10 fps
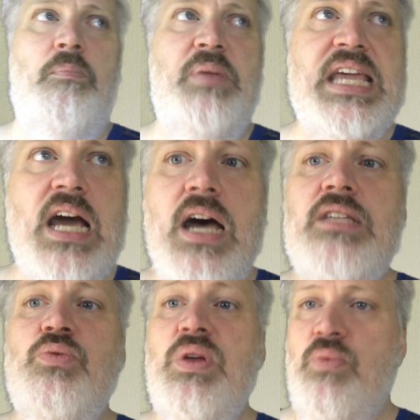
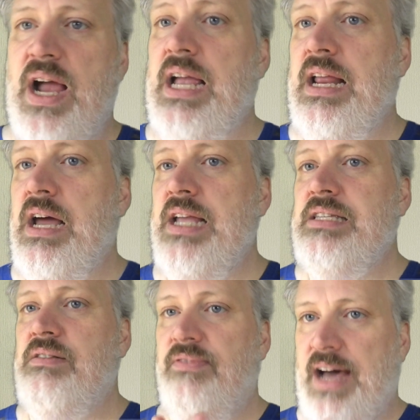Because we
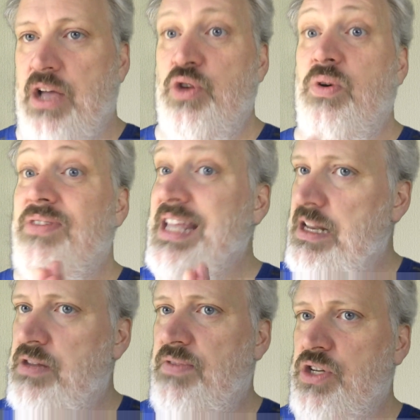recognize the value of the
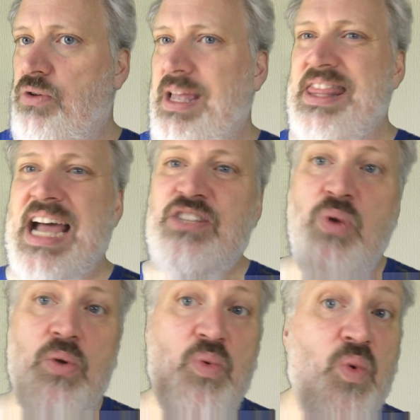individual, and that's
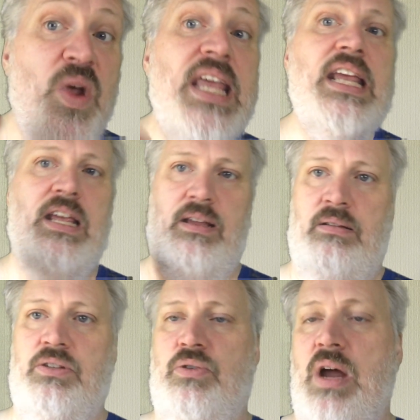where we
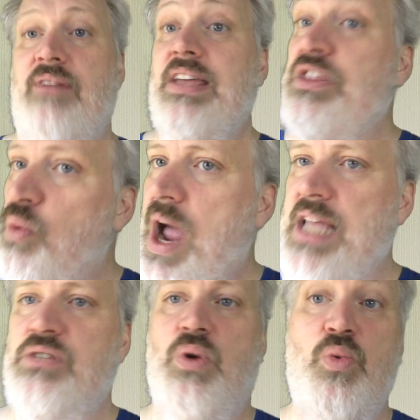derive, in the
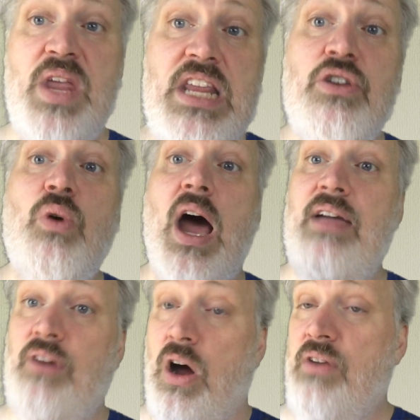West, where we
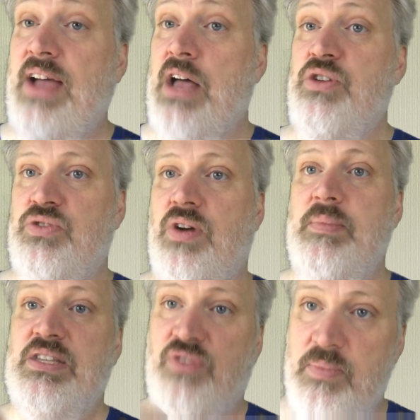derive our values
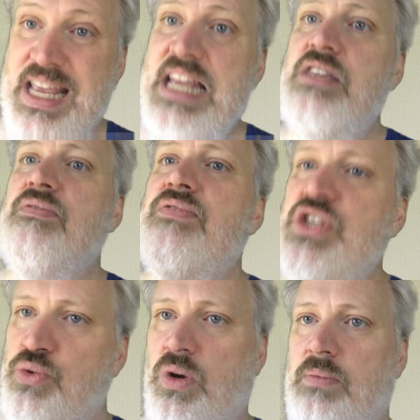from is from the
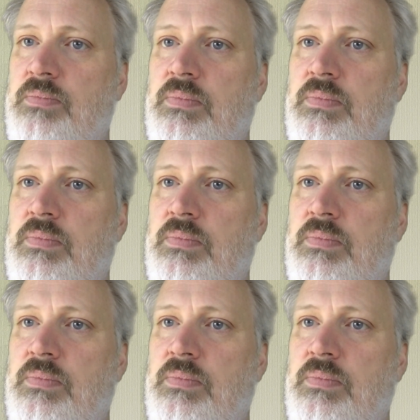individual.